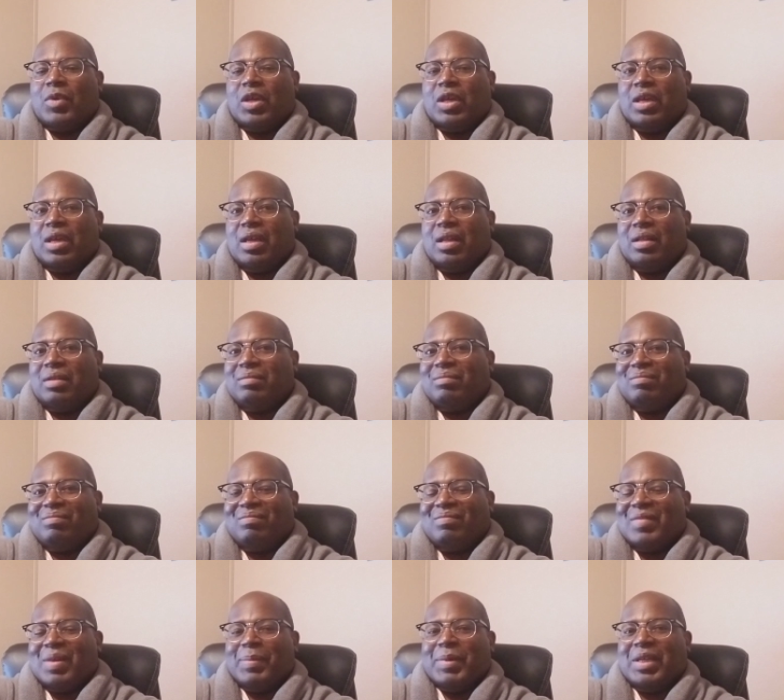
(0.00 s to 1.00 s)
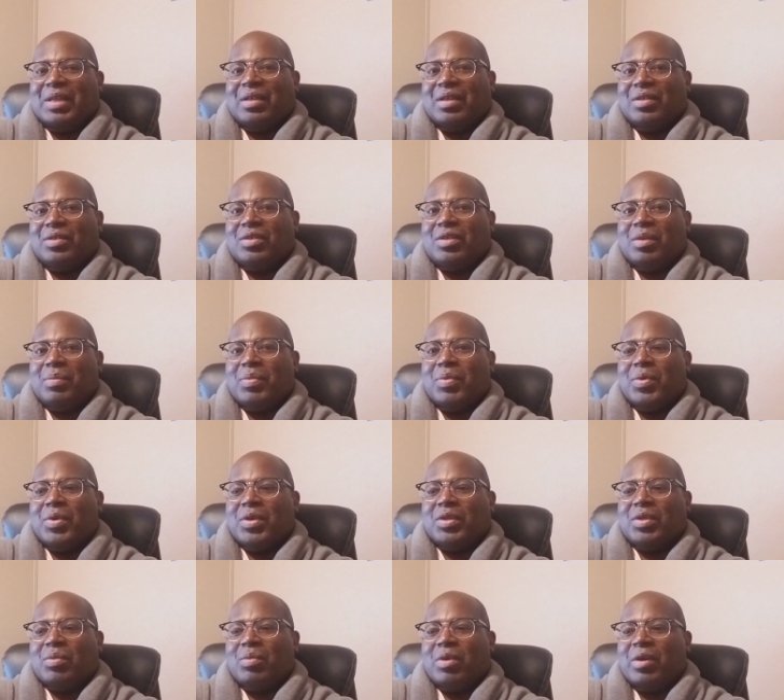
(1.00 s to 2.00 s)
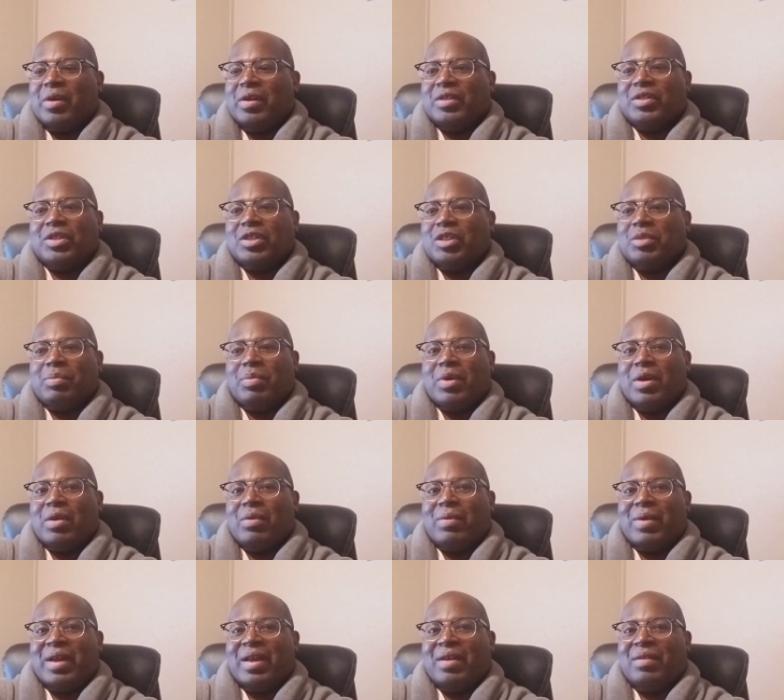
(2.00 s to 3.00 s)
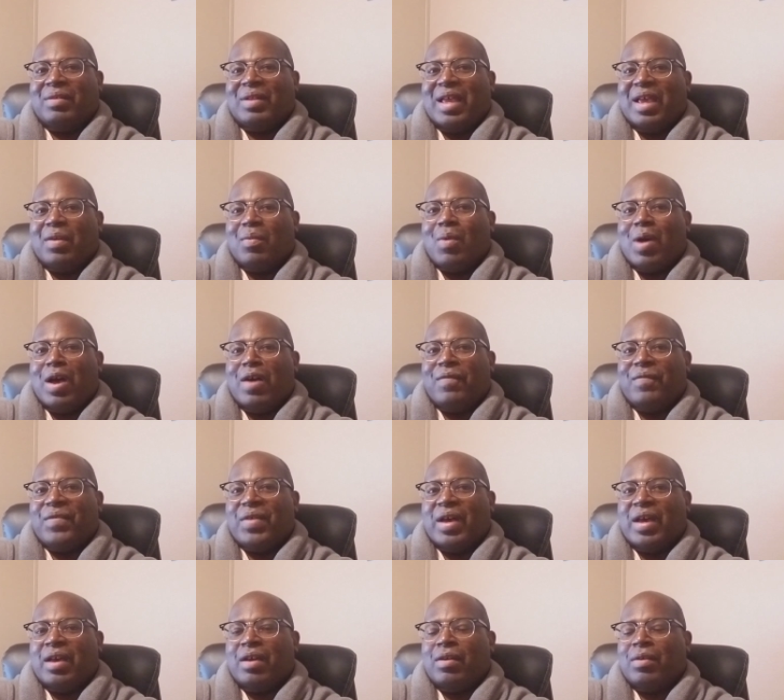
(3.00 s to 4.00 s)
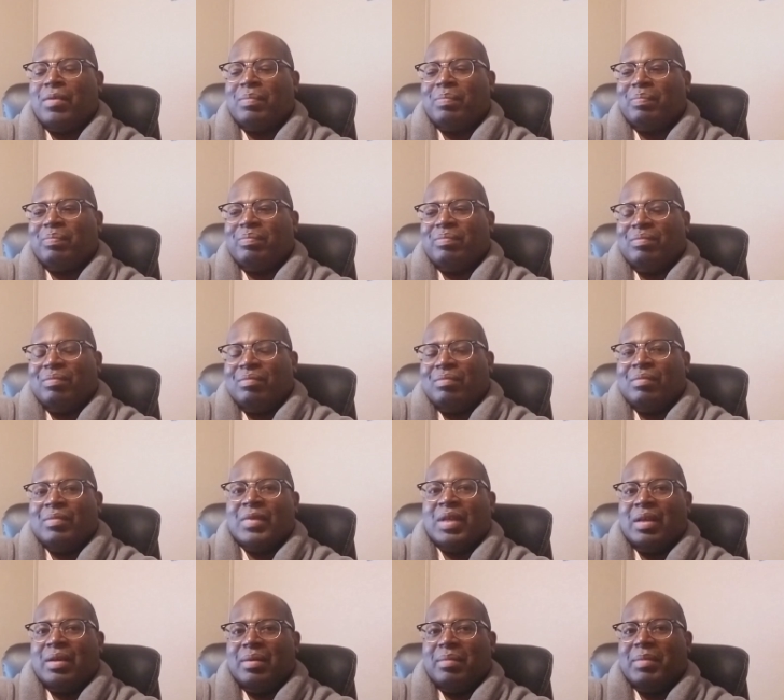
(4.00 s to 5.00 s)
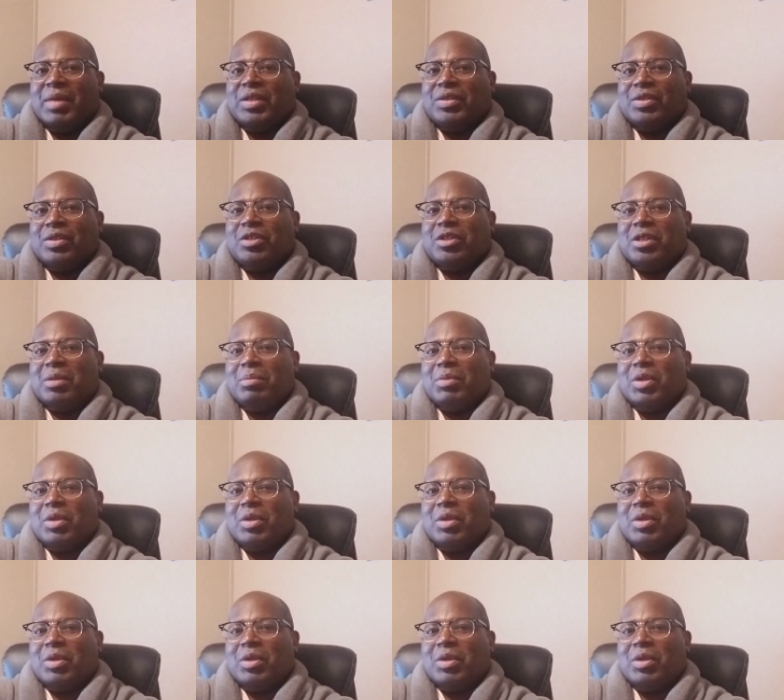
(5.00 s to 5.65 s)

get I mean get to the point to where it's just spread around like wildfire makes the gym